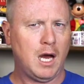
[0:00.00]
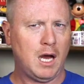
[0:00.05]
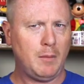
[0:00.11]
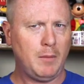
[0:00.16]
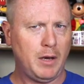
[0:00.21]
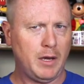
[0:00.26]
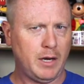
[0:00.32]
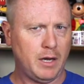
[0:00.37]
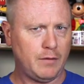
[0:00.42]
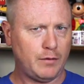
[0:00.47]
I
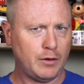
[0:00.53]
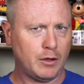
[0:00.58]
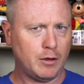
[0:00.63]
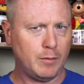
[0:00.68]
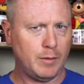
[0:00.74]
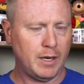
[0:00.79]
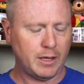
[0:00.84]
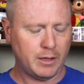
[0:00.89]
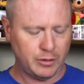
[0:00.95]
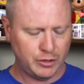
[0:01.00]
might have to go
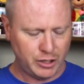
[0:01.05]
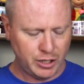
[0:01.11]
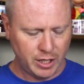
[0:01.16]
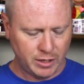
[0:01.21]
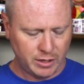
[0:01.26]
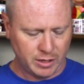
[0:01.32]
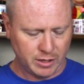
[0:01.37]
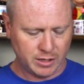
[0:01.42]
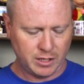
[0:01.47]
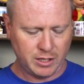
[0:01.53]
back and
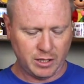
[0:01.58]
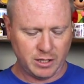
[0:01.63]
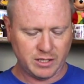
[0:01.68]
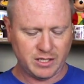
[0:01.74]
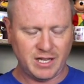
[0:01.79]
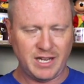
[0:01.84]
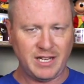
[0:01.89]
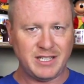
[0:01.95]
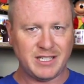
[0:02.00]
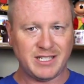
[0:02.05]
check this
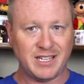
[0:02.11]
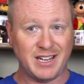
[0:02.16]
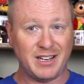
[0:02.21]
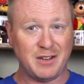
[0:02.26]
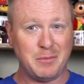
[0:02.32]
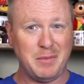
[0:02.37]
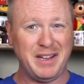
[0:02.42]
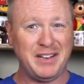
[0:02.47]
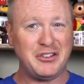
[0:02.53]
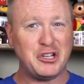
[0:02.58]
because they
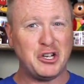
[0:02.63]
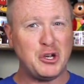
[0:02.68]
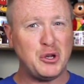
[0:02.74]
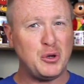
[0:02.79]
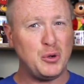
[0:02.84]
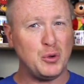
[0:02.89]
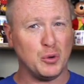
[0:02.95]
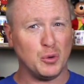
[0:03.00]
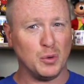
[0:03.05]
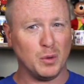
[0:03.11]
sent me
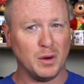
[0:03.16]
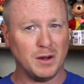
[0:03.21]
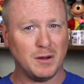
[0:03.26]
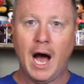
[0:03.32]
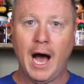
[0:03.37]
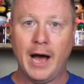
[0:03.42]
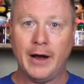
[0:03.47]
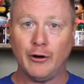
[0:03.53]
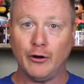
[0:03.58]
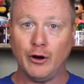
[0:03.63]
two.
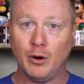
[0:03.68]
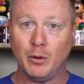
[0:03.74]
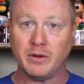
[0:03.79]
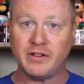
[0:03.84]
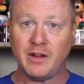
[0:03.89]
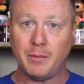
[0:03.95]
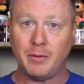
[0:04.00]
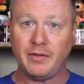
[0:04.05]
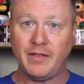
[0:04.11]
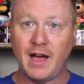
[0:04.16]
I don't know
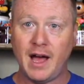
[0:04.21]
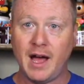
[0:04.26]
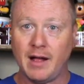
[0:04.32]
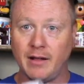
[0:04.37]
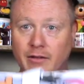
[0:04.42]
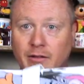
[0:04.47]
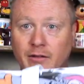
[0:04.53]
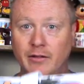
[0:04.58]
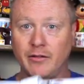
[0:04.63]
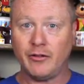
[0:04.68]
what's up with
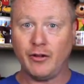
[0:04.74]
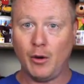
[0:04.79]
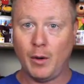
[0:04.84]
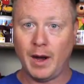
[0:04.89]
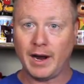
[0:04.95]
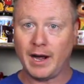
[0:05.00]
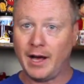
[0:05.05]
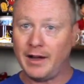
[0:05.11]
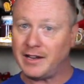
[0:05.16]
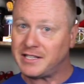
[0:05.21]
that. So
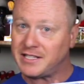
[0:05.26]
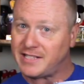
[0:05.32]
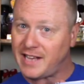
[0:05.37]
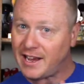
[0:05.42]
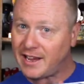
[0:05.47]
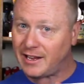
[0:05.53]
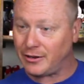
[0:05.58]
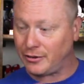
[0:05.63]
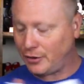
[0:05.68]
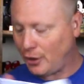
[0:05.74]
I got a
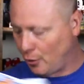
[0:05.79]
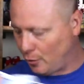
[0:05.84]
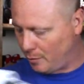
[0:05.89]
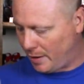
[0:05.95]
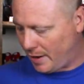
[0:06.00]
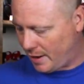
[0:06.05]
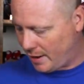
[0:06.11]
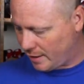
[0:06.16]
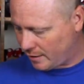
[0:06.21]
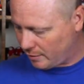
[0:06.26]
second tote
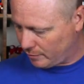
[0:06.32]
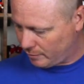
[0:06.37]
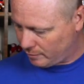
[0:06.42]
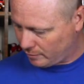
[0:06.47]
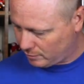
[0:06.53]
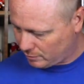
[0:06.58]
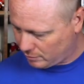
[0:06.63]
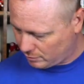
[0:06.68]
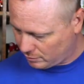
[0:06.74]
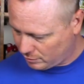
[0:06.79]
bag.
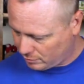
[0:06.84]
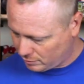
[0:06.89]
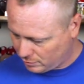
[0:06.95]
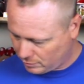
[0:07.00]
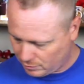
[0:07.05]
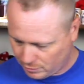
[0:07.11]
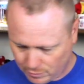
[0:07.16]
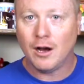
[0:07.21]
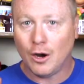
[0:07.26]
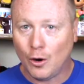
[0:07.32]

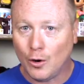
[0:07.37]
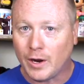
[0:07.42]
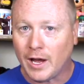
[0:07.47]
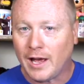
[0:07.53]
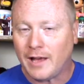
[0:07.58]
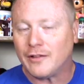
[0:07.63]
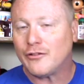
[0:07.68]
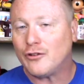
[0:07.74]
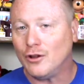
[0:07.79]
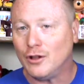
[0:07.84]

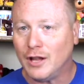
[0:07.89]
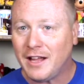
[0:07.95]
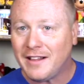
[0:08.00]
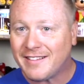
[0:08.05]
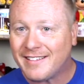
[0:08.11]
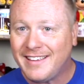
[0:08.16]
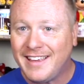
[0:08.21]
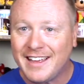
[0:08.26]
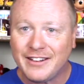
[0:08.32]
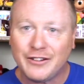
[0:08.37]
Okay, so
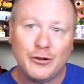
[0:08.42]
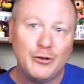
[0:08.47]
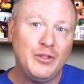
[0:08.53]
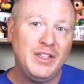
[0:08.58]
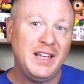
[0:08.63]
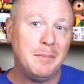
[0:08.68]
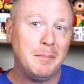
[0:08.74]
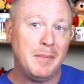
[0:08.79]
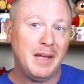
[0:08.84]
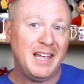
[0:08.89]
let's get to
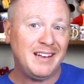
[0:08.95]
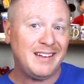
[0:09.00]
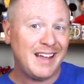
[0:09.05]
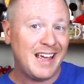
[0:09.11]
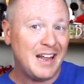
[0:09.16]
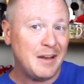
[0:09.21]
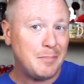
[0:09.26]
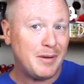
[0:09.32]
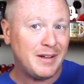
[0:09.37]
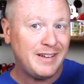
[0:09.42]
the meat
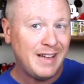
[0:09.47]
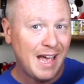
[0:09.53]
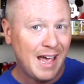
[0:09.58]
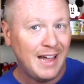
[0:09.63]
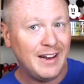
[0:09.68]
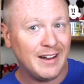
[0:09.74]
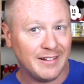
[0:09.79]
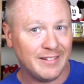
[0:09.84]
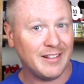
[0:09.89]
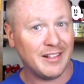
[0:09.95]
and
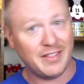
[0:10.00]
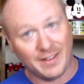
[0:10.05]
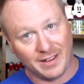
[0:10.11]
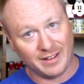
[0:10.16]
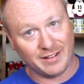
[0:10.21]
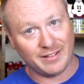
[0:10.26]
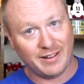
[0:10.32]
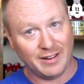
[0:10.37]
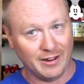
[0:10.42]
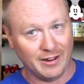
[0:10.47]
potatoes of things